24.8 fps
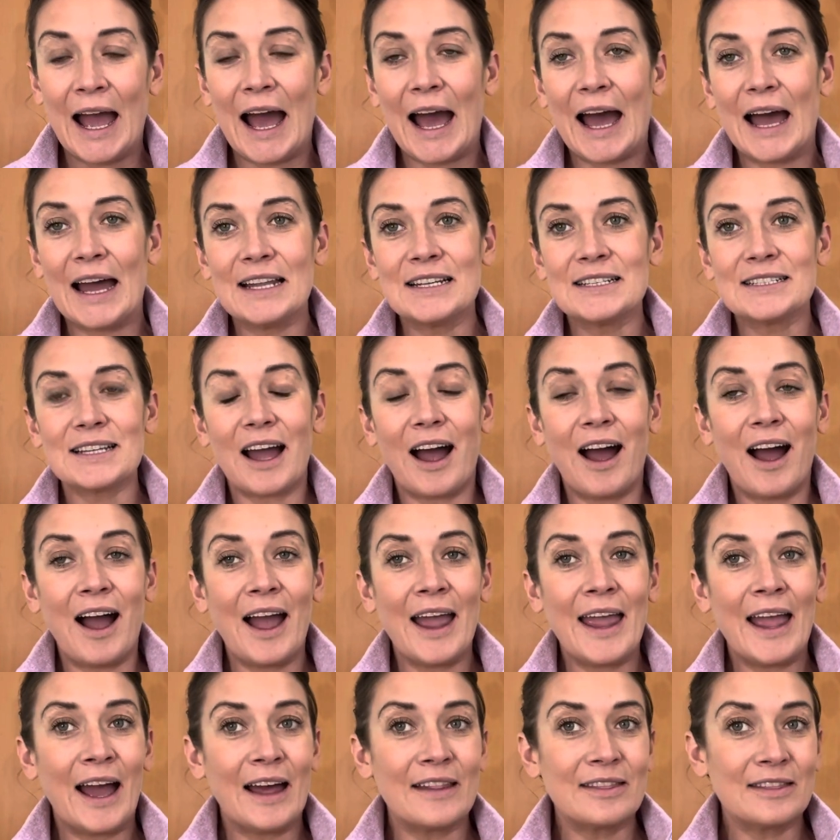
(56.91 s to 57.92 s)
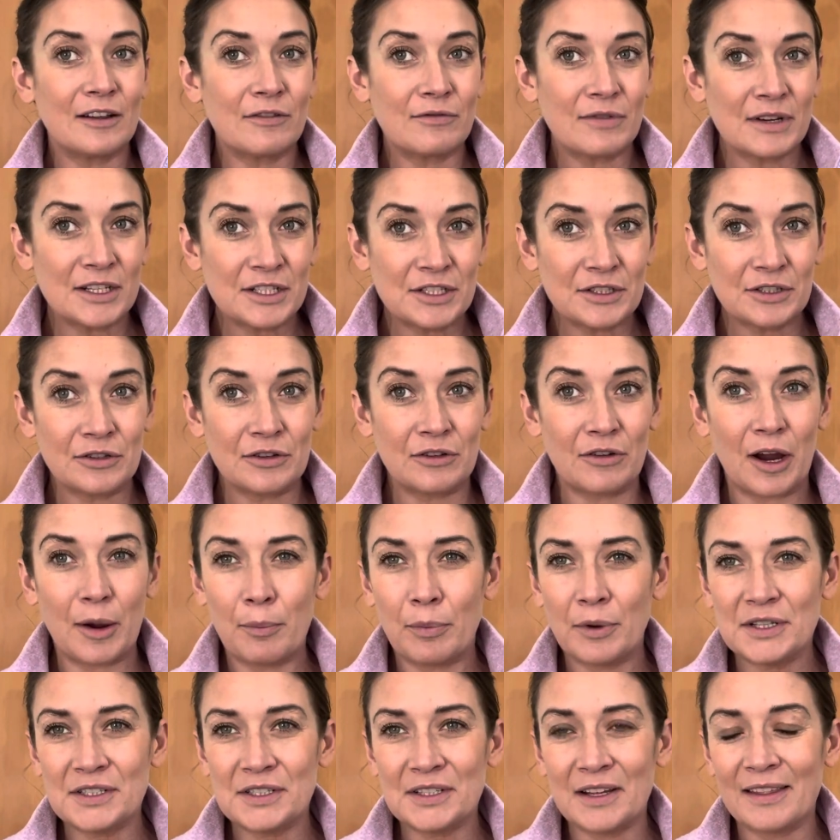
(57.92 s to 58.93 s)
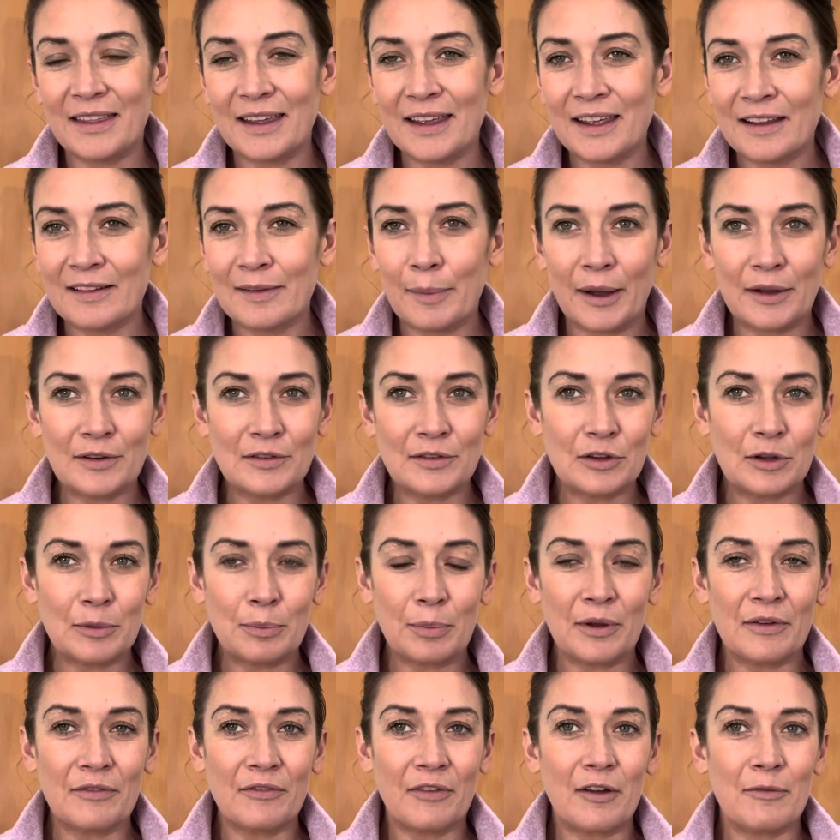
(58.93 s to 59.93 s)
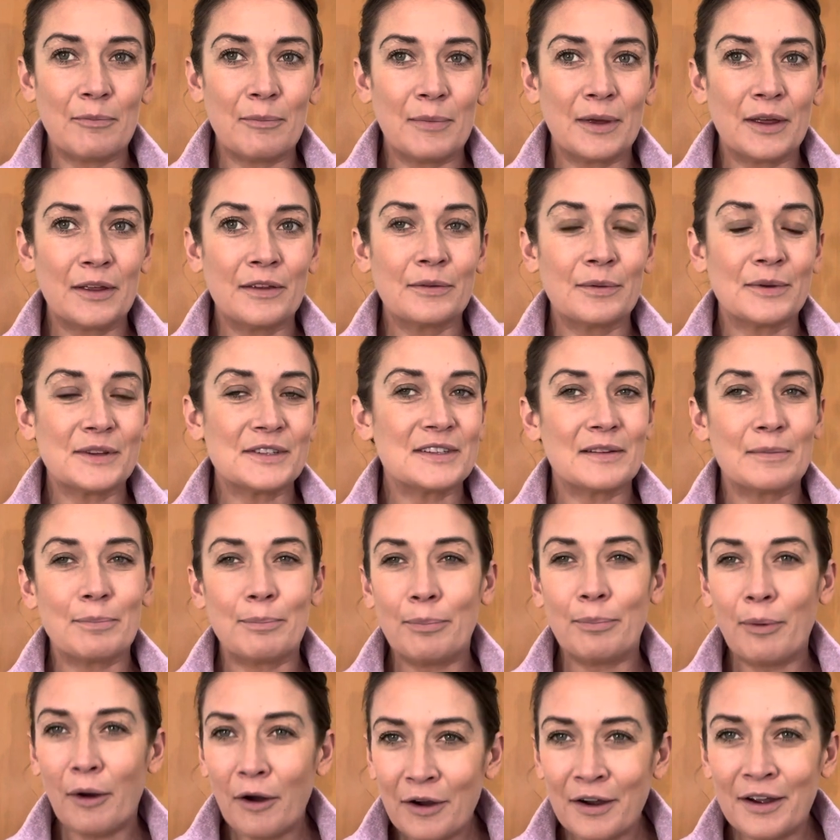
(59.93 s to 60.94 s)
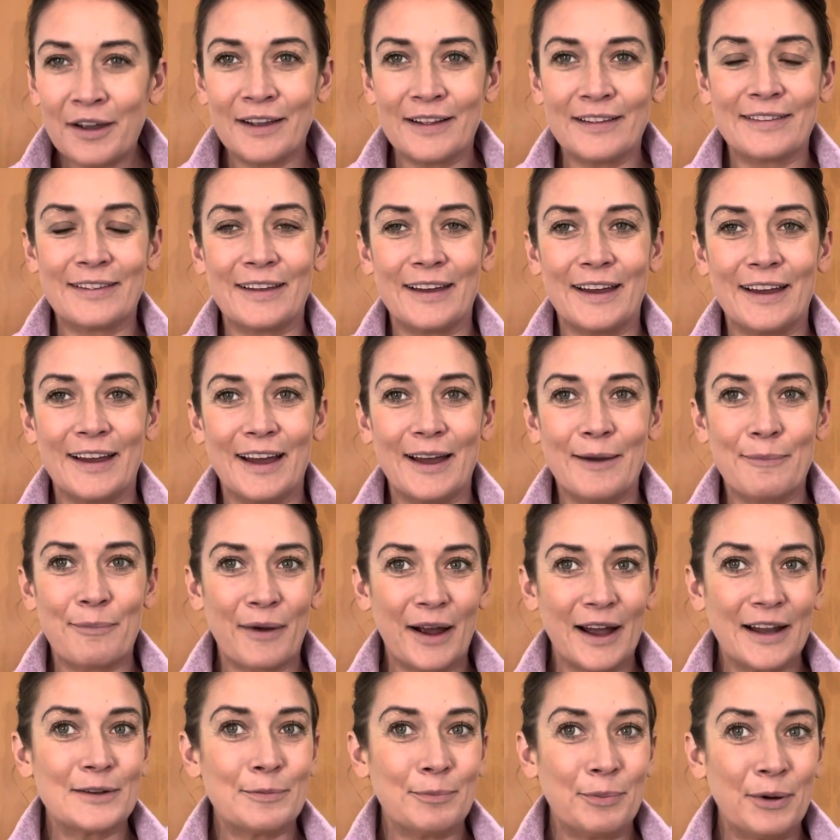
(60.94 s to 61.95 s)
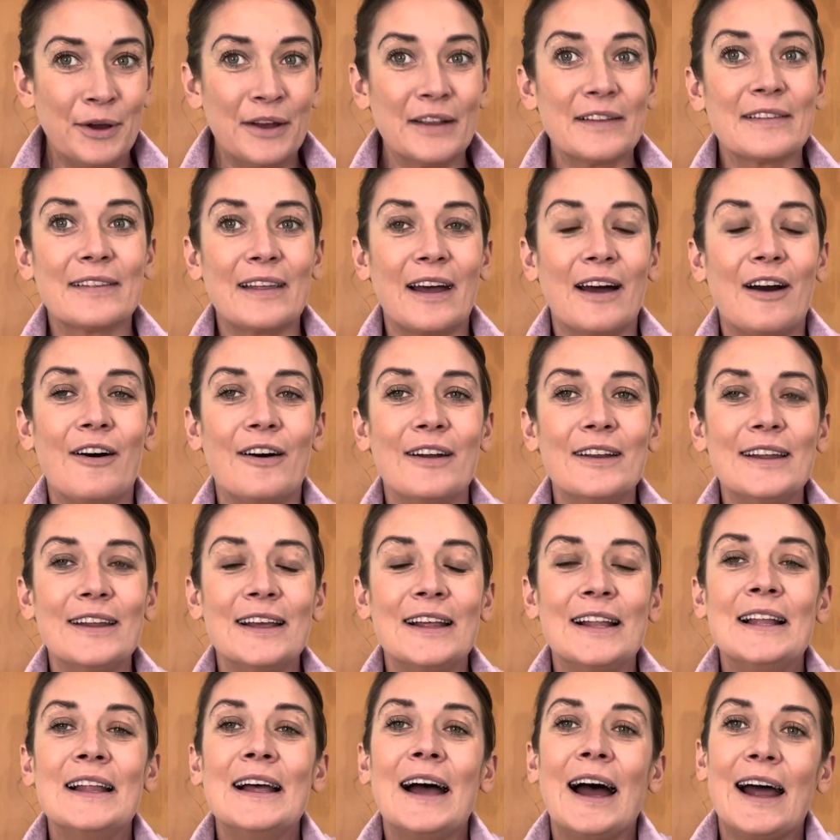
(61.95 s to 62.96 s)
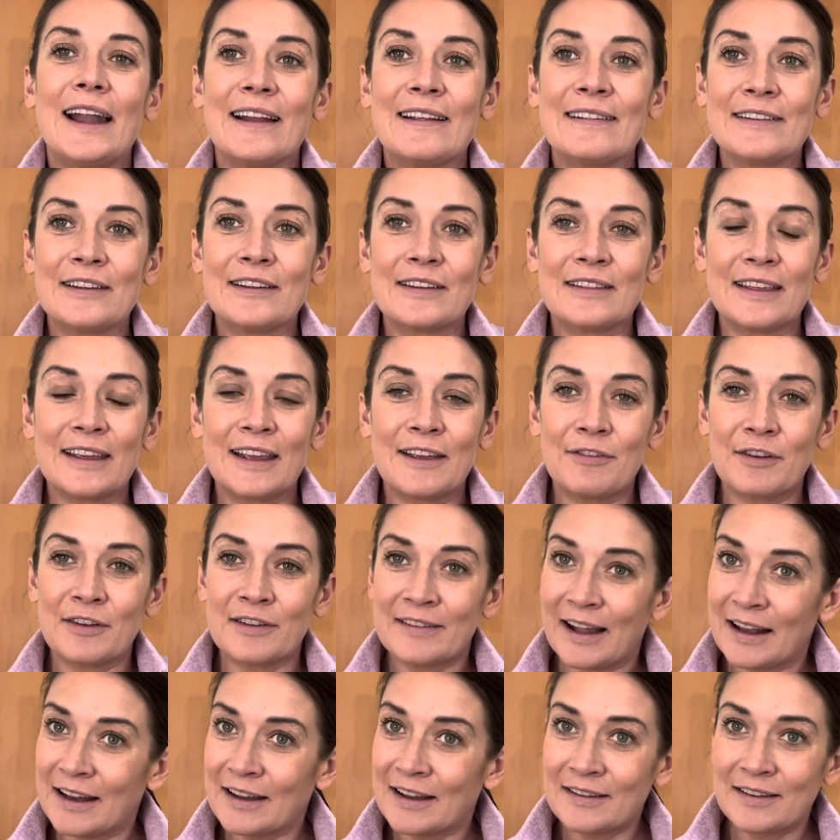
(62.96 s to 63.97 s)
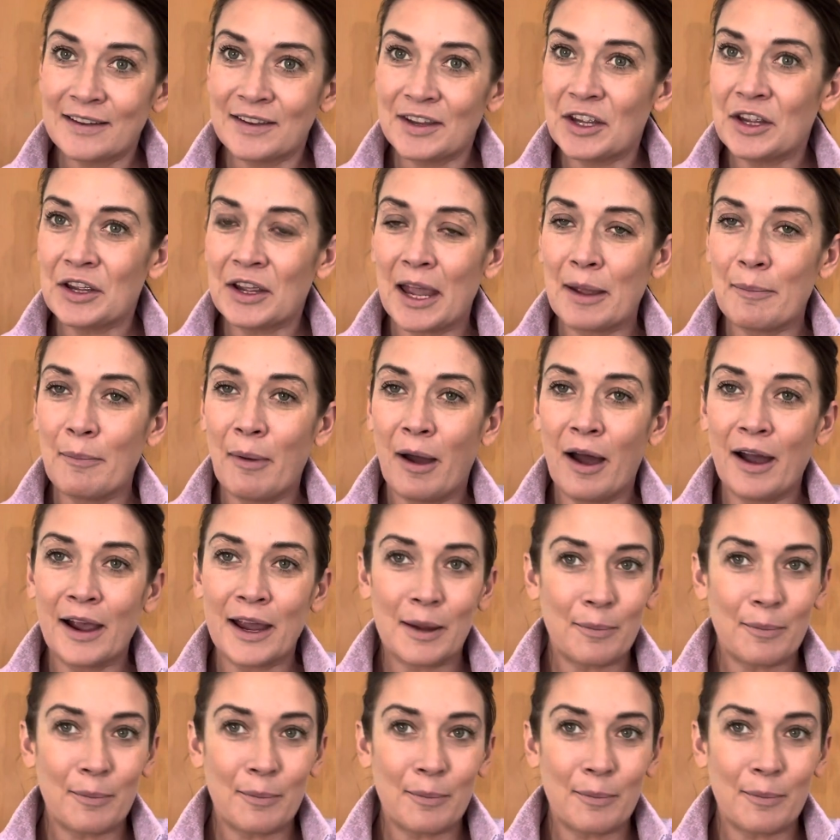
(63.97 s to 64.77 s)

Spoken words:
And I had the original grip, which I think is about 2.5 mils, which is bonkers that a brand puts that on. And I still think if you're selling to the UK market